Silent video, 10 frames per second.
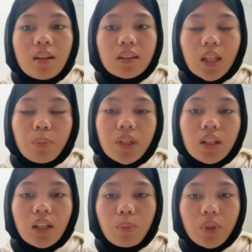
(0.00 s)

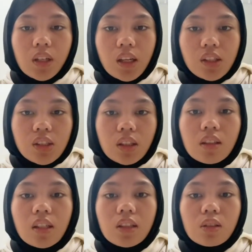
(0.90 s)
Typical
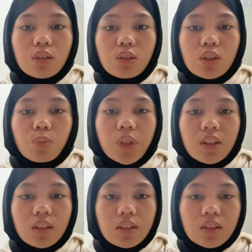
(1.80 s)
application includes
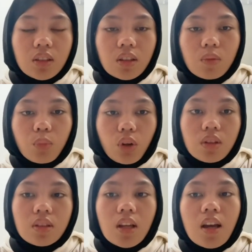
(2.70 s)
printed circuit
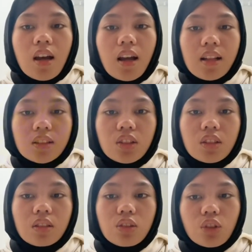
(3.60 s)
boards,
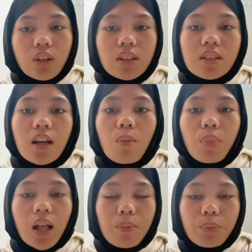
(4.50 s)
electrical joints,
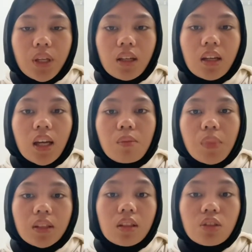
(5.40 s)
plumbing, and
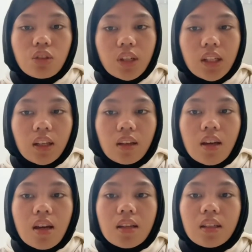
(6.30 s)
metal joining.
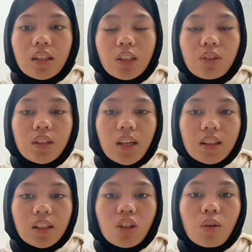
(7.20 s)
The
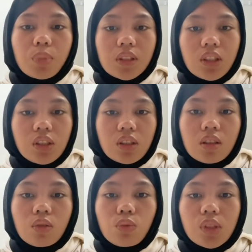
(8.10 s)
eutectic
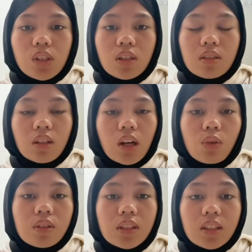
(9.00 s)
composition, which is
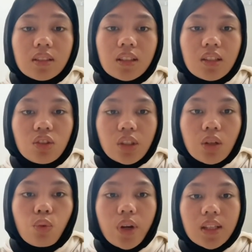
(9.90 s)
around
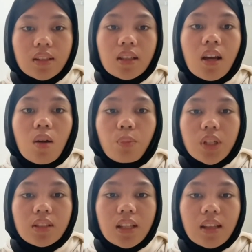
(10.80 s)
63 weight
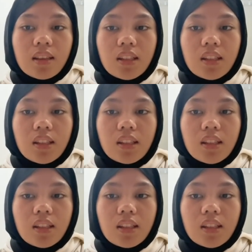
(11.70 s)
percent